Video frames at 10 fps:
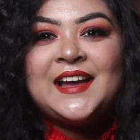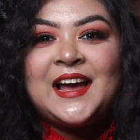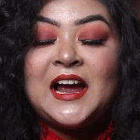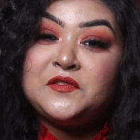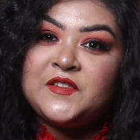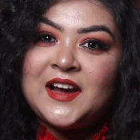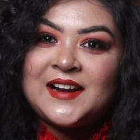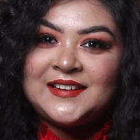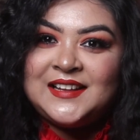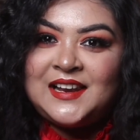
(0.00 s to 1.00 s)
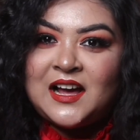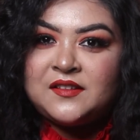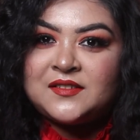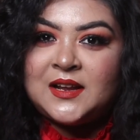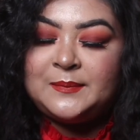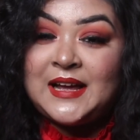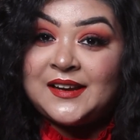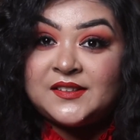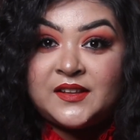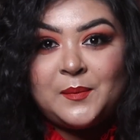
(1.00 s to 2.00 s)
And we are at the last step,
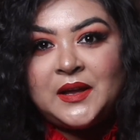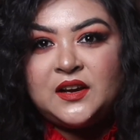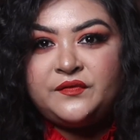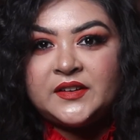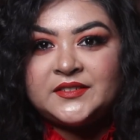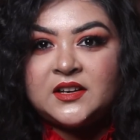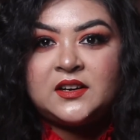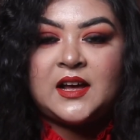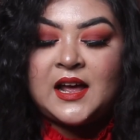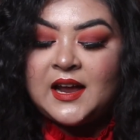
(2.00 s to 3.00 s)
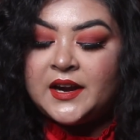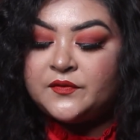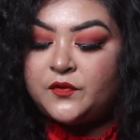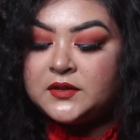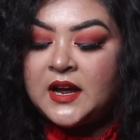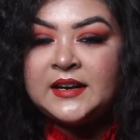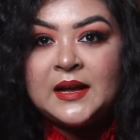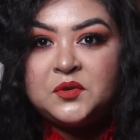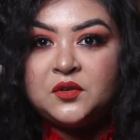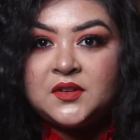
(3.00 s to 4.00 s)
that's the makeup fixer, and for that
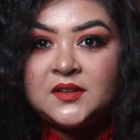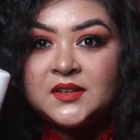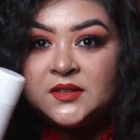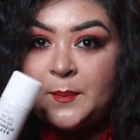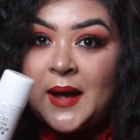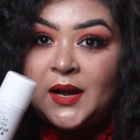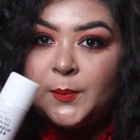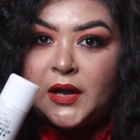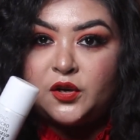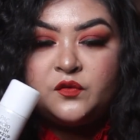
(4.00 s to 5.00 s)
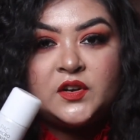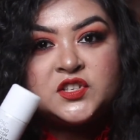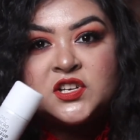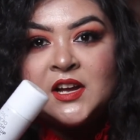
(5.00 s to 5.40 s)
I'm using this Pack Micro Finish